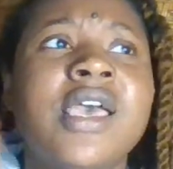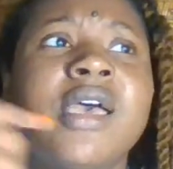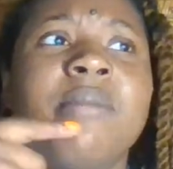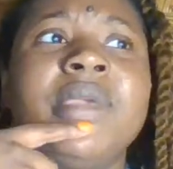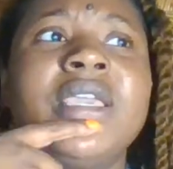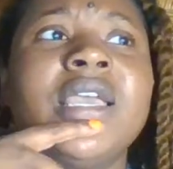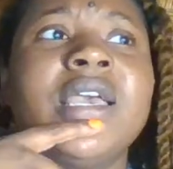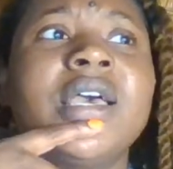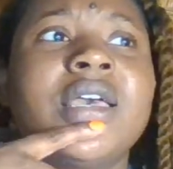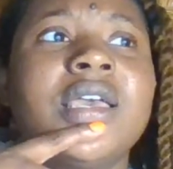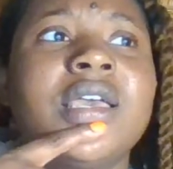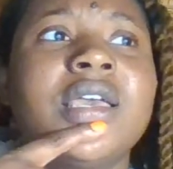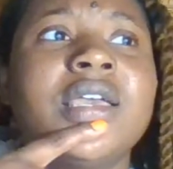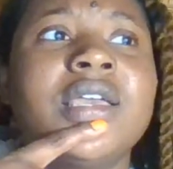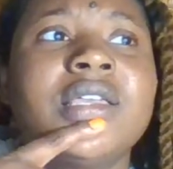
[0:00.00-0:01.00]

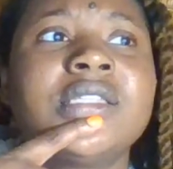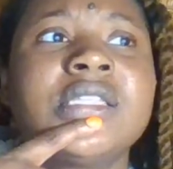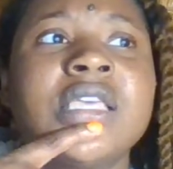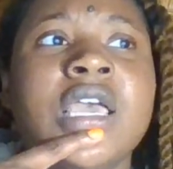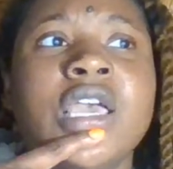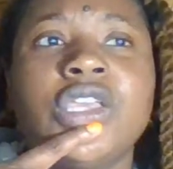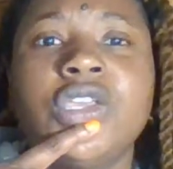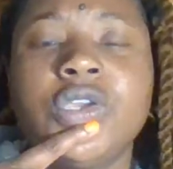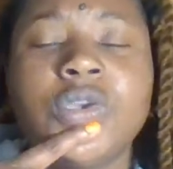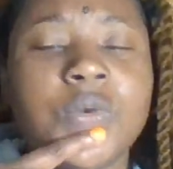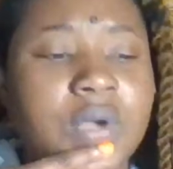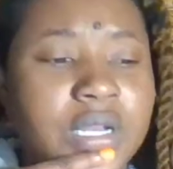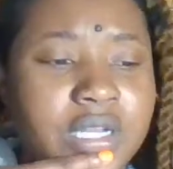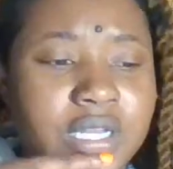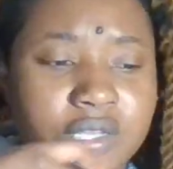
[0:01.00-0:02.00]
because you
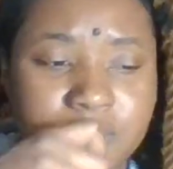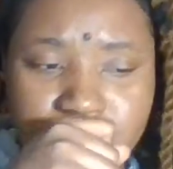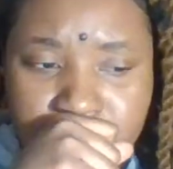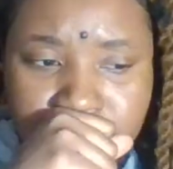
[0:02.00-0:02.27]
want to,